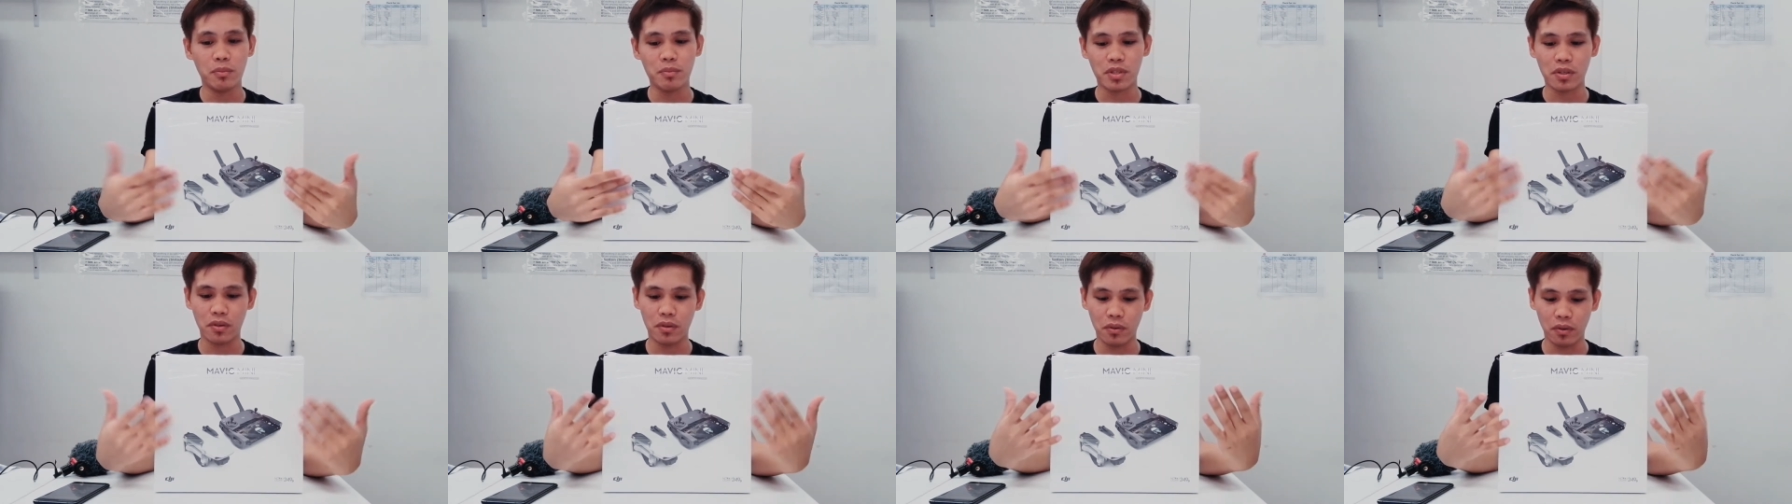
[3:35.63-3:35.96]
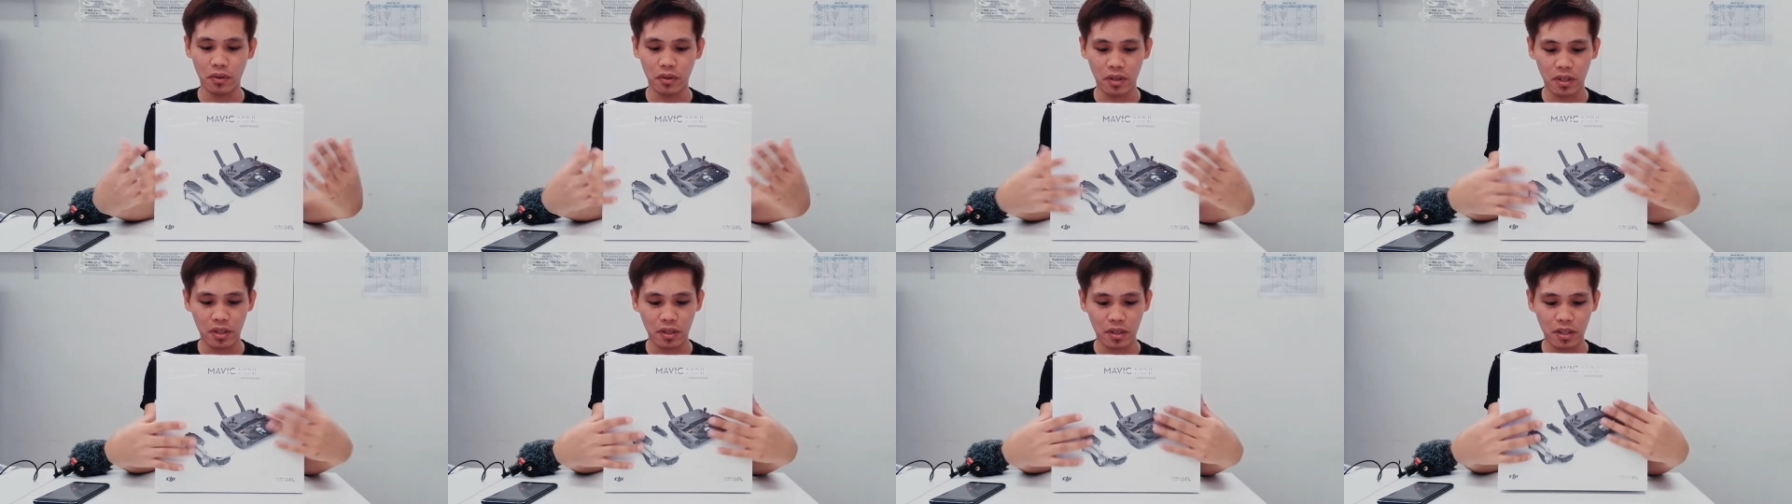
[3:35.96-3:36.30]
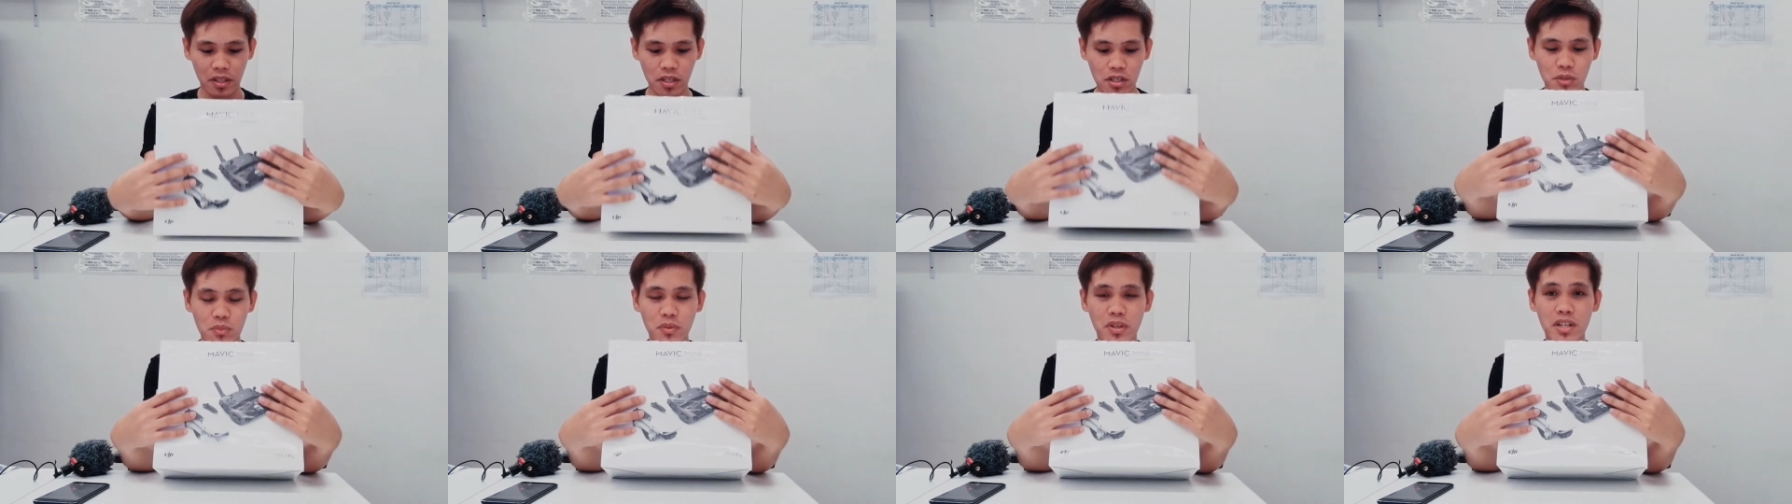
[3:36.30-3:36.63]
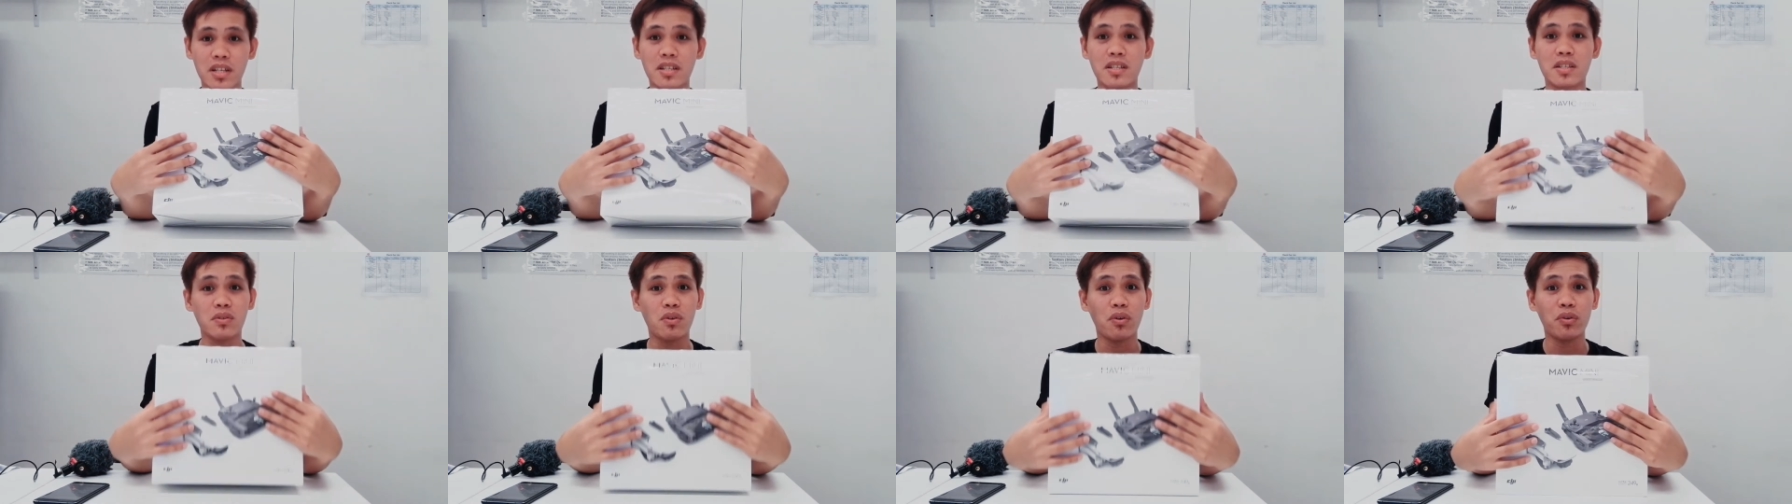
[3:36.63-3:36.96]
So this one
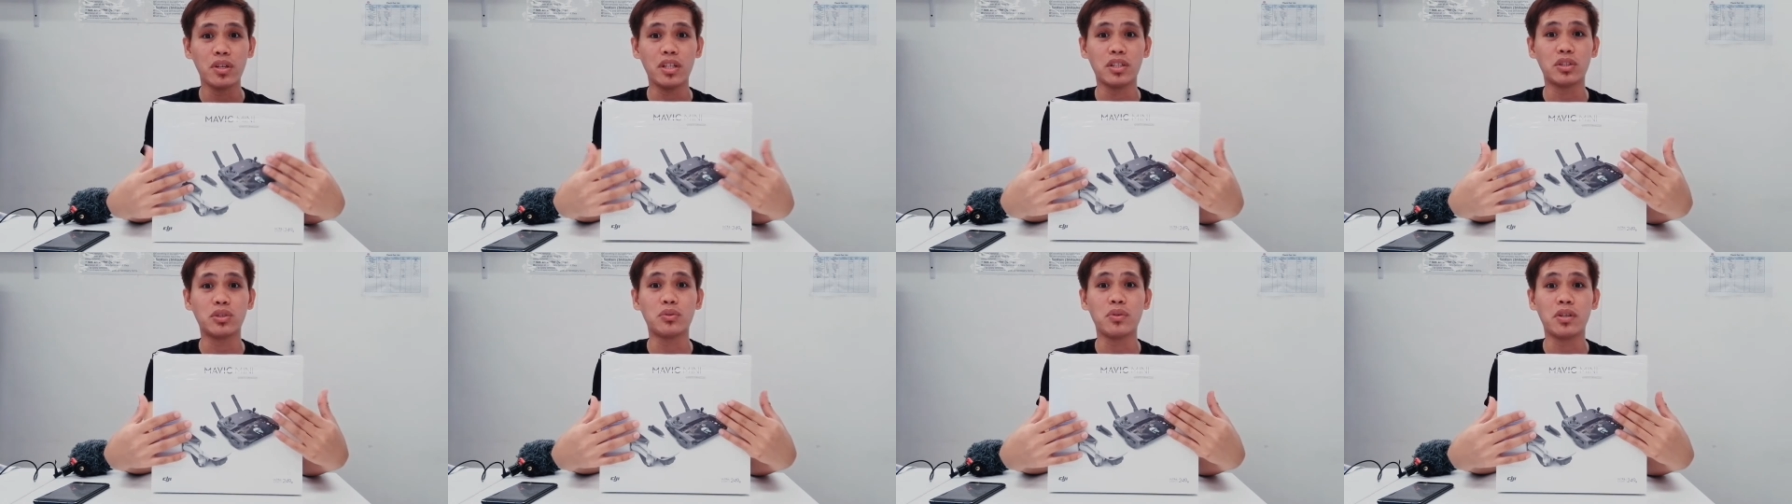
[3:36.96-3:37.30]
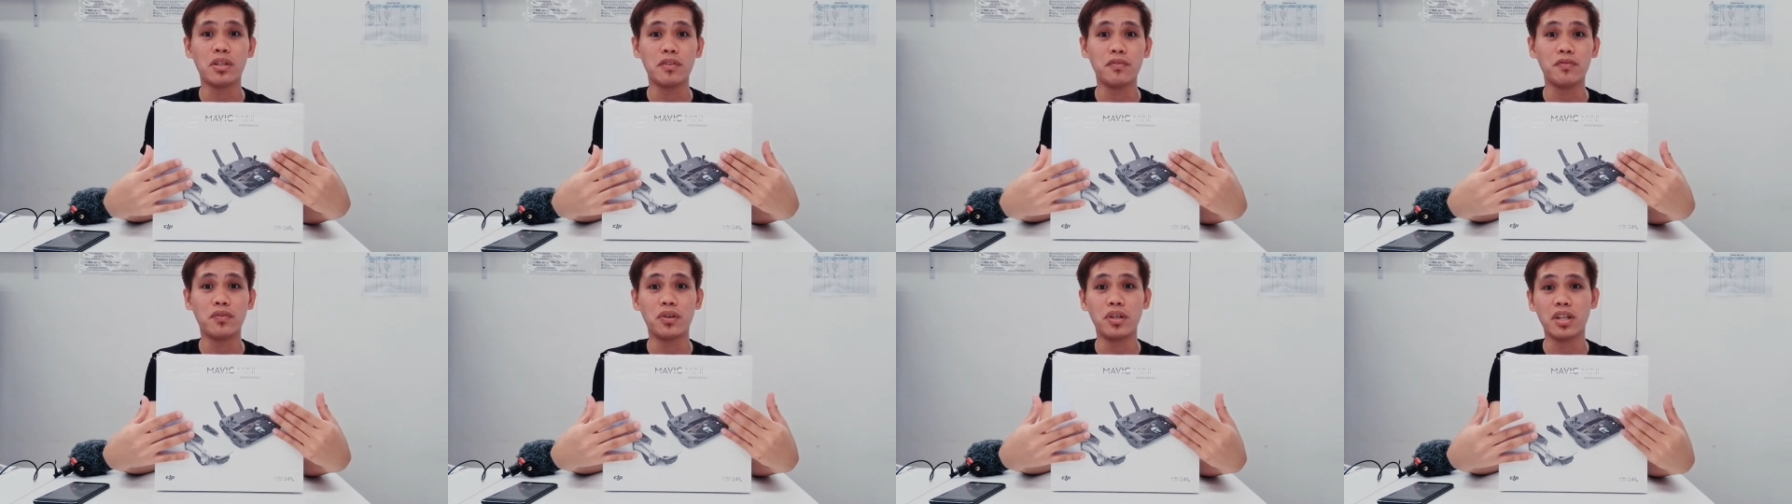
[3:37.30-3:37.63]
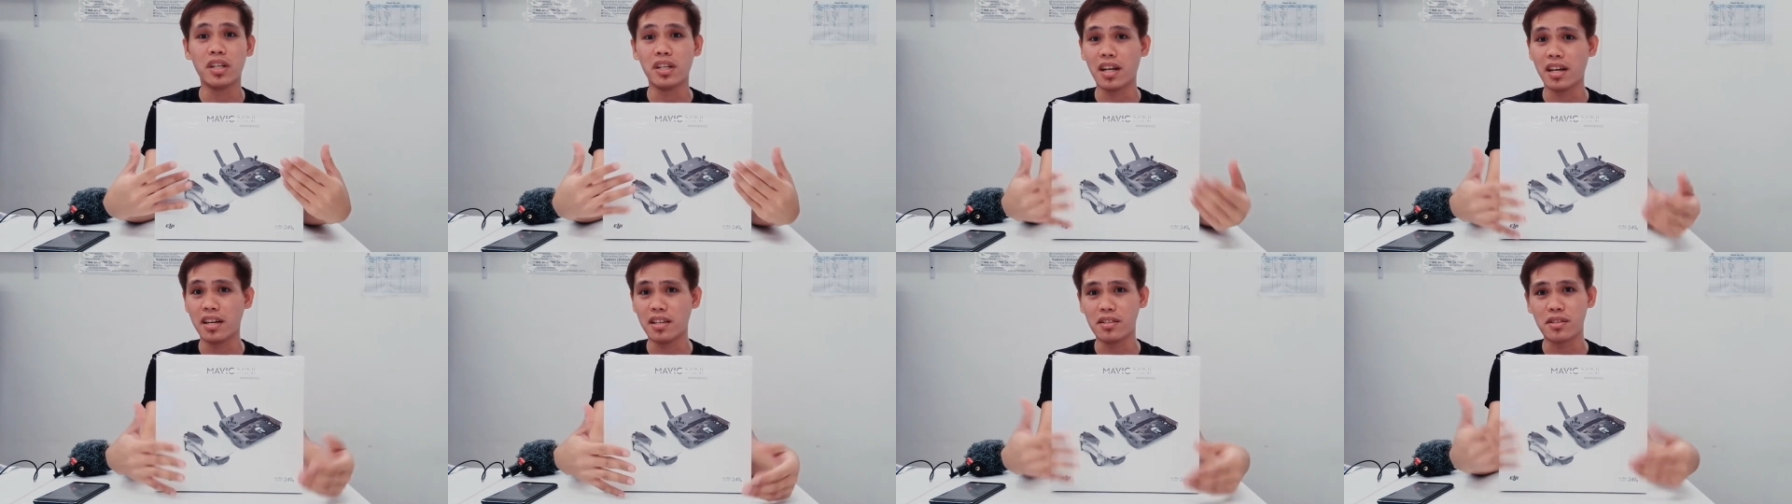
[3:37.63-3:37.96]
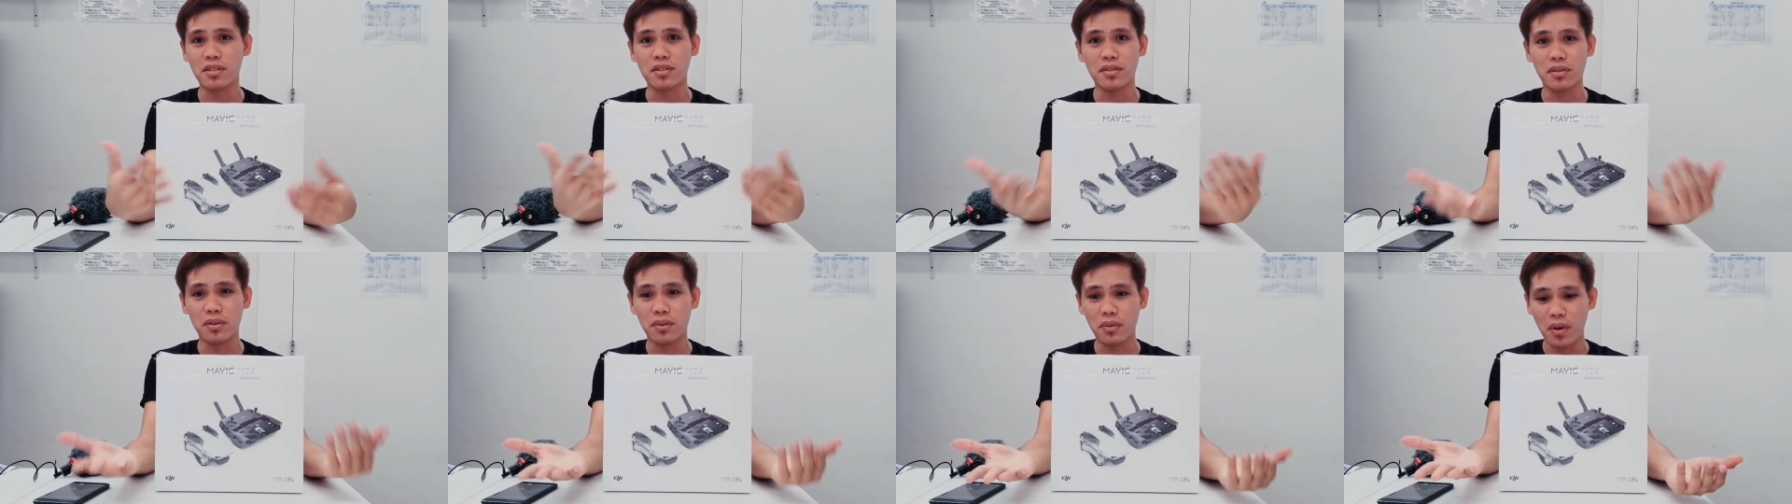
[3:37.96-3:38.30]
is only 249,
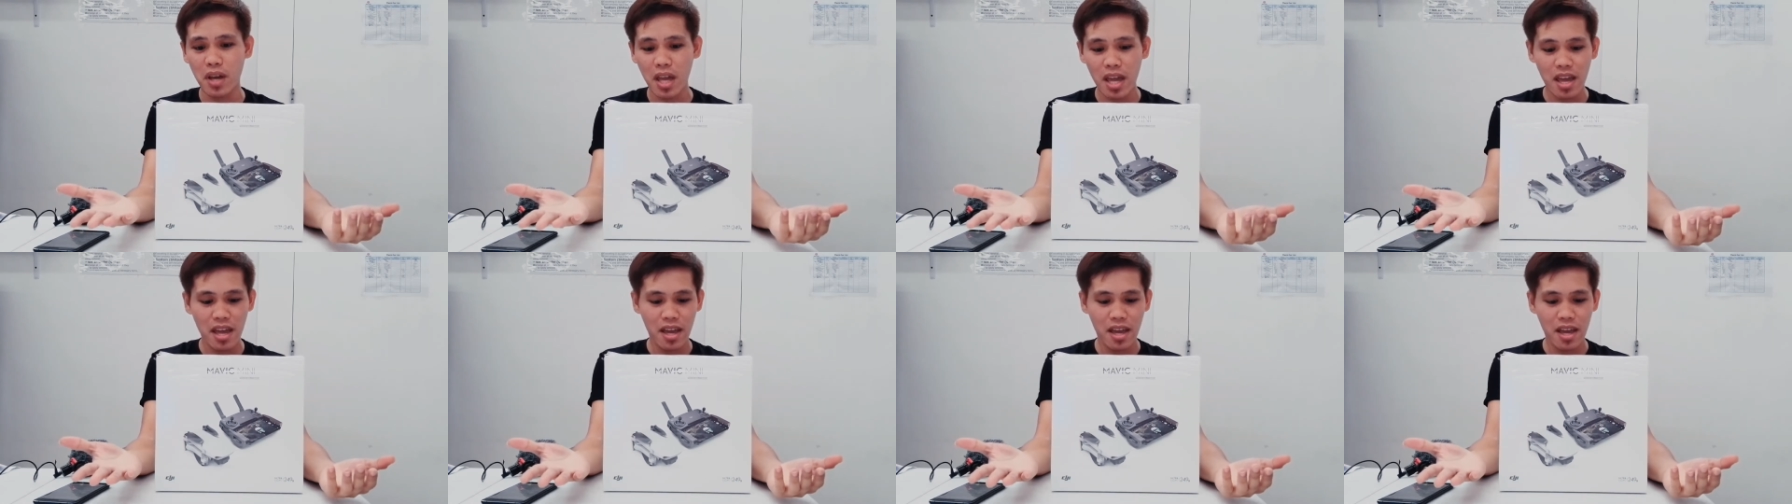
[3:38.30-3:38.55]
so